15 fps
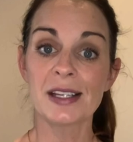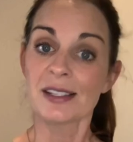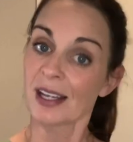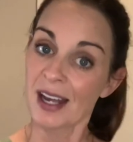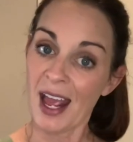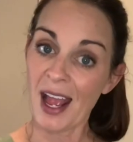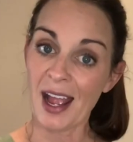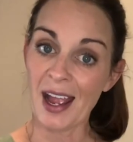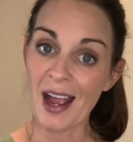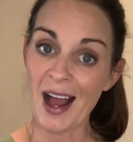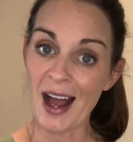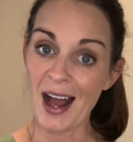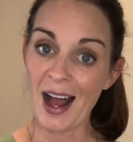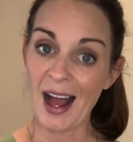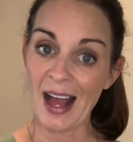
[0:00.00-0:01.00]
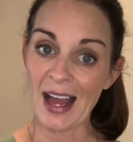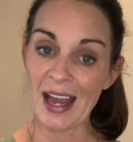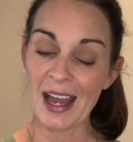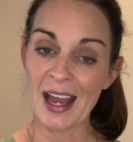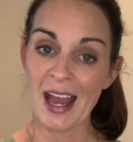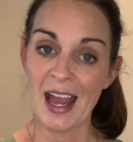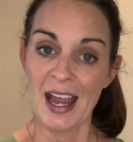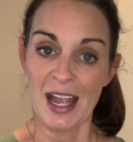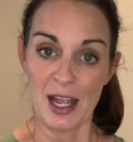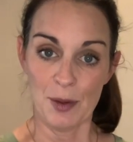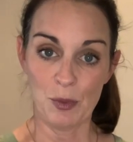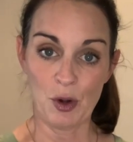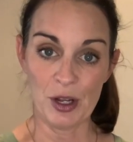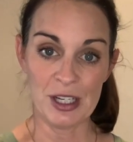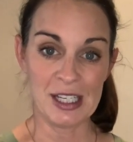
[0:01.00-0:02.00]
today I am
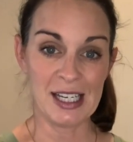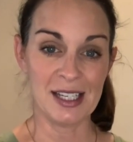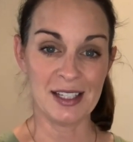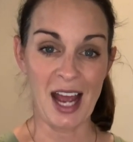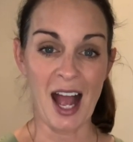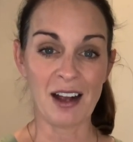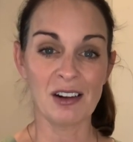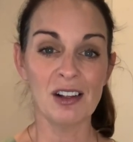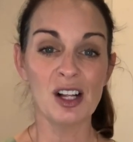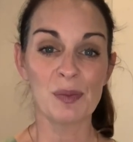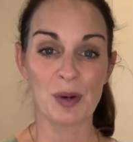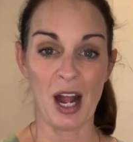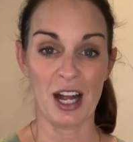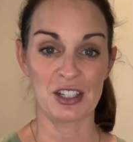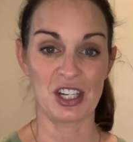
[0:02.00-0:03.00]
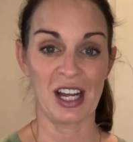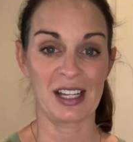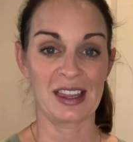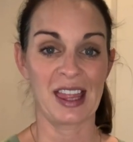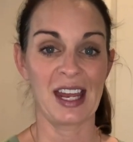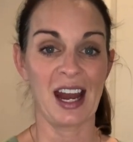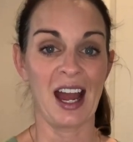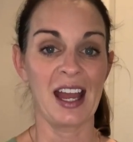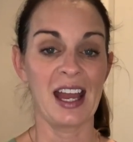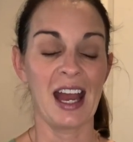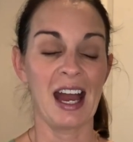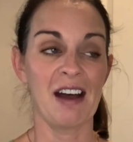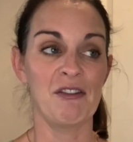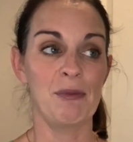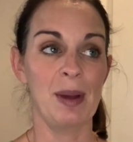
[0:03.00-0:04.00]
going to tackle a project that I
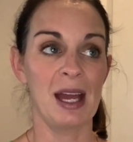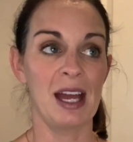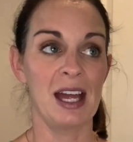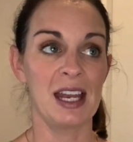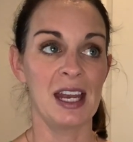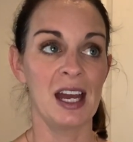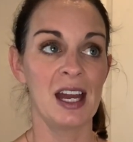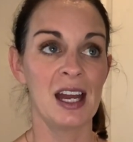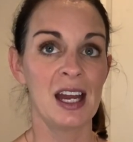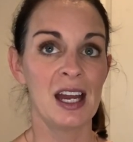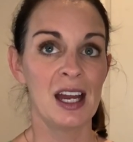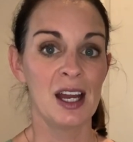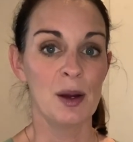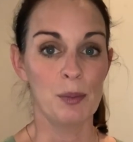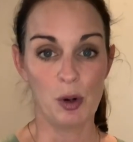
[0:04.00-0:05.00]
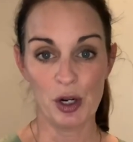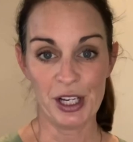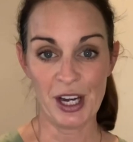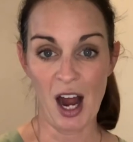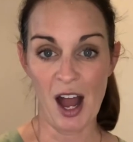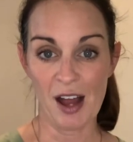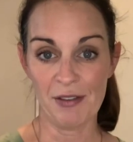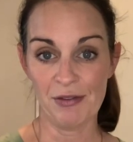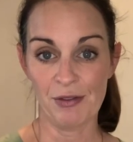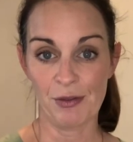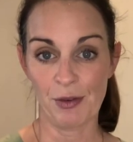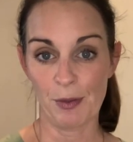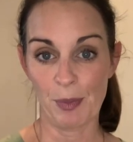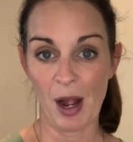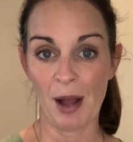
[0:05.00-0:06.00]
have been putting off
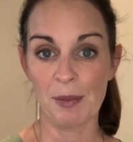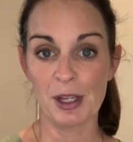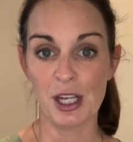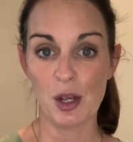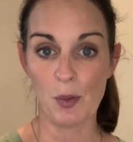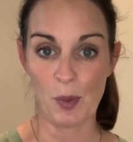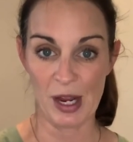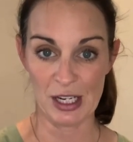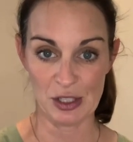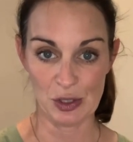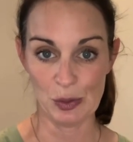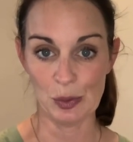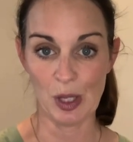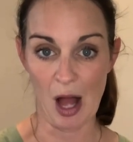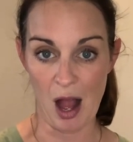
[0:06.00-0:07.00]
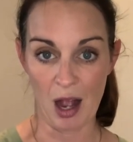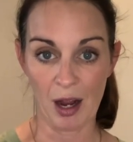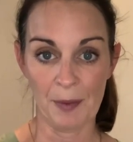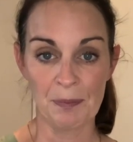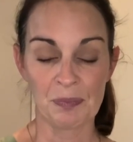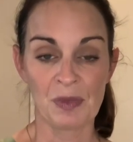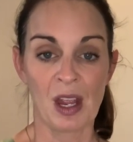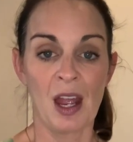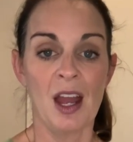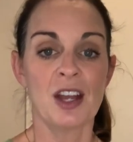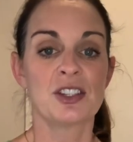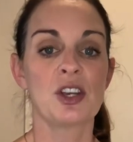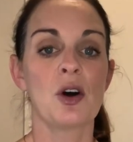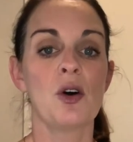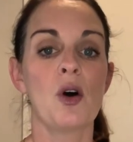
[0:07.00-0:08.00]
for probably way too long.
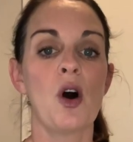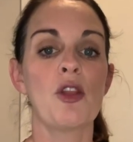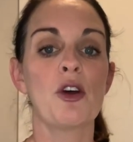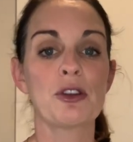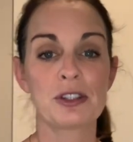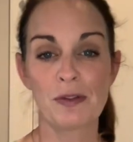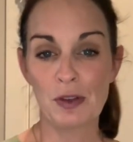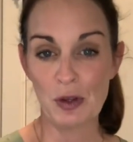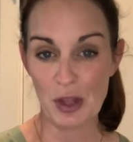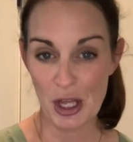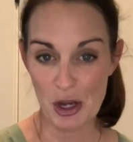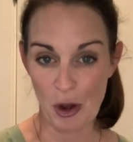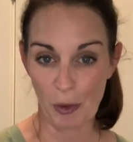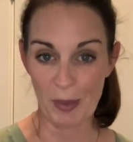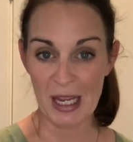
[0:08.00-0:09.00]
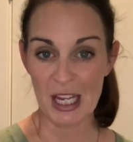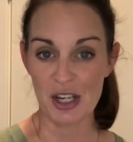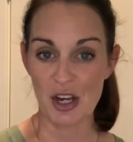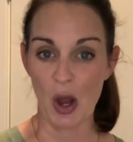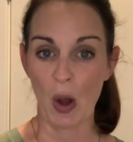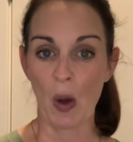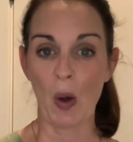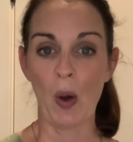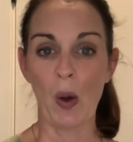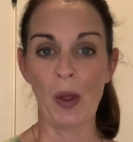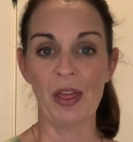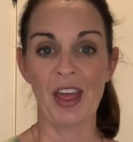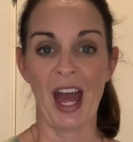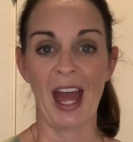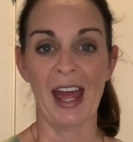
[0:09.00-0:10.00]
So those of you that know me know
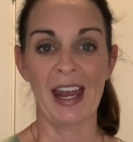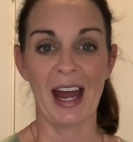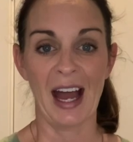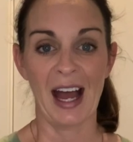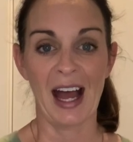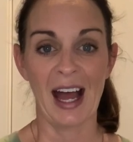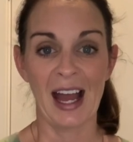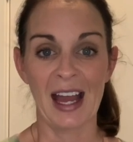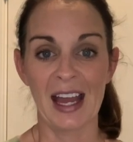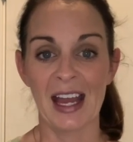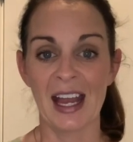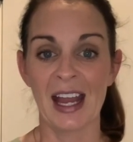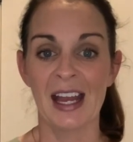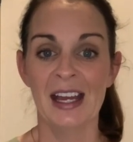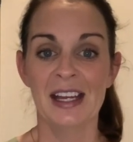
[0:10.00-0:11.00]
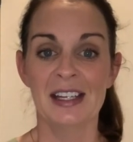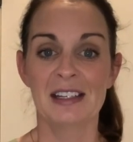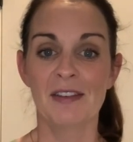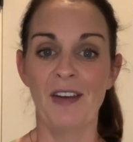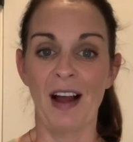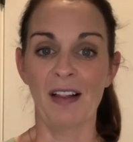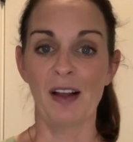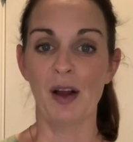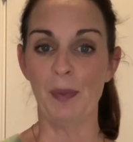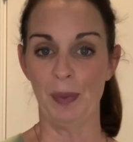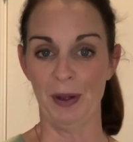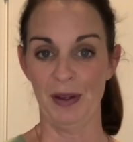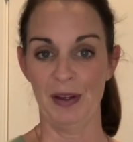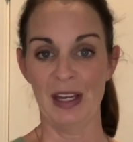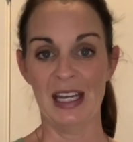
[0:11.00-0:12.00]
that I develop
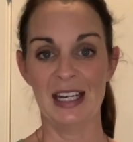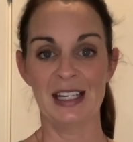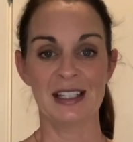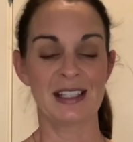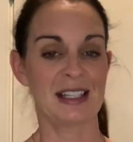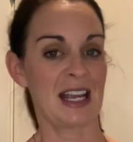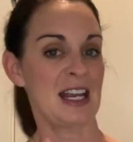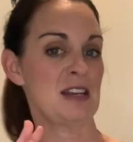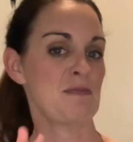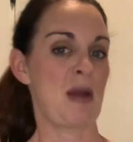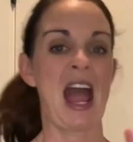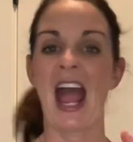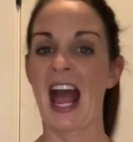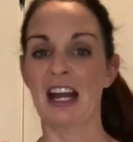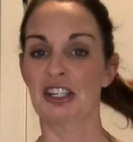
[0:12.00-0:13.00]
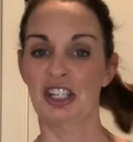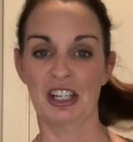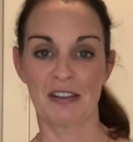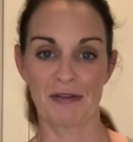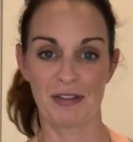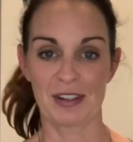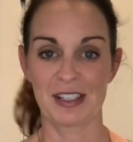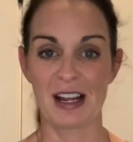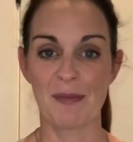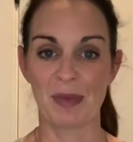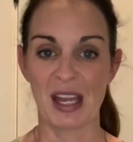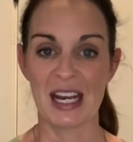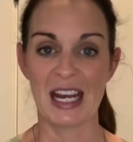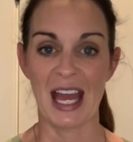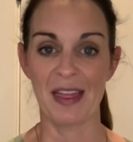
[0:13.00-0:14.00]
an insane passion for
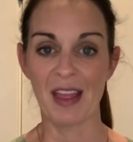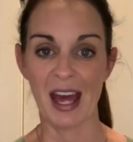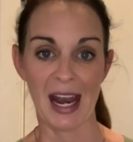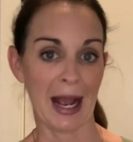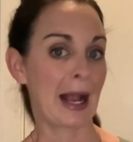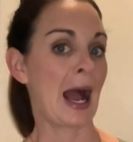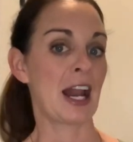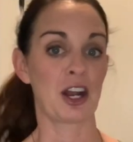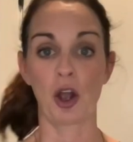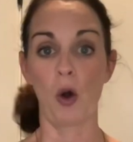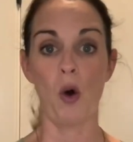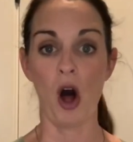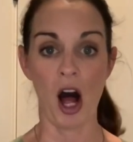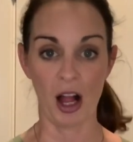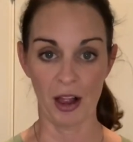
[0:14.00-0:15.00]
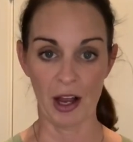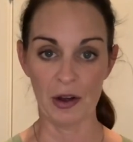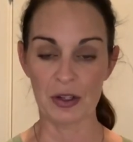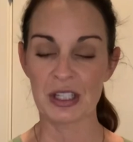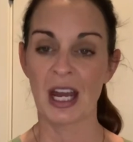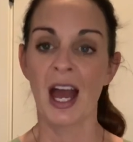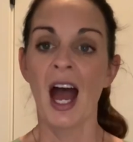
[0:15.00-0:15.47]
something and then I kind of go all out.